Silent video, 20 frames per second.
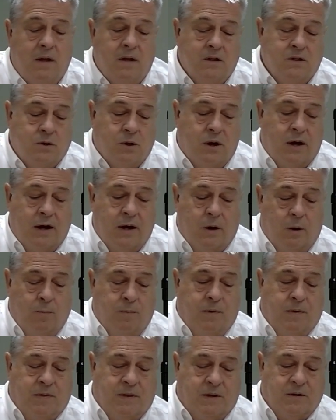So I
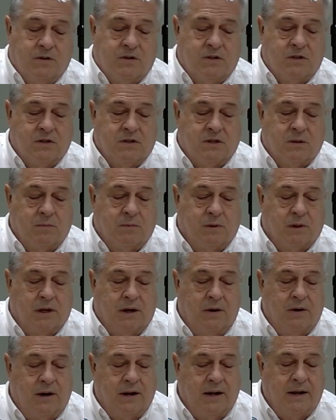hope that there's some
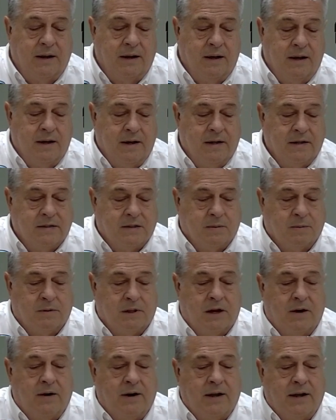clarity, some
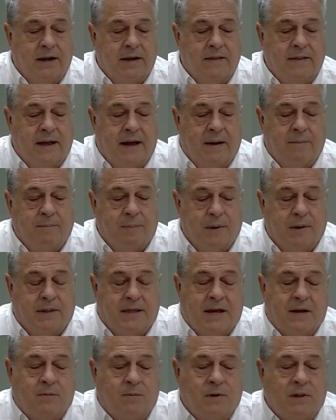clarity in that. But
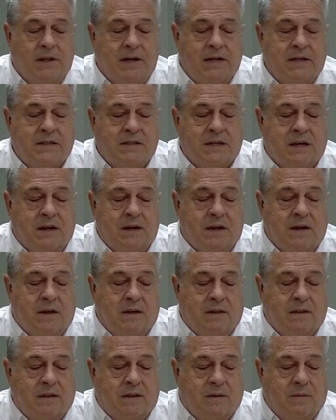that really is
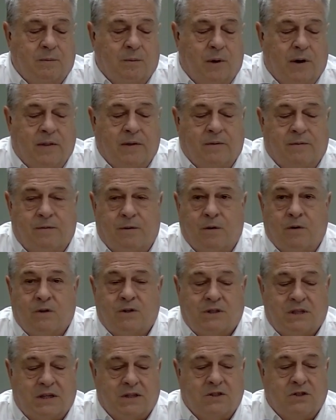the, one of the
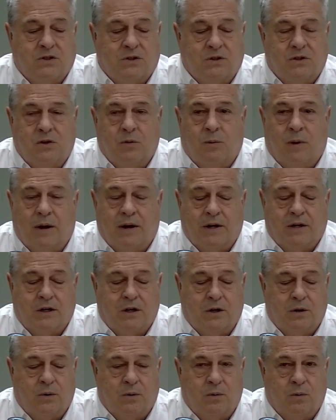first things you, you want to
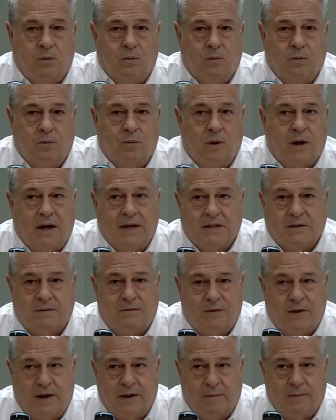do as a
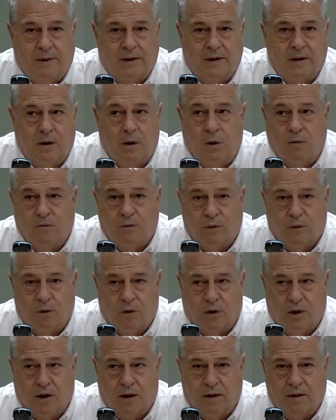family
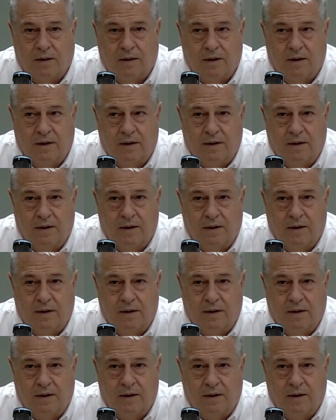overall.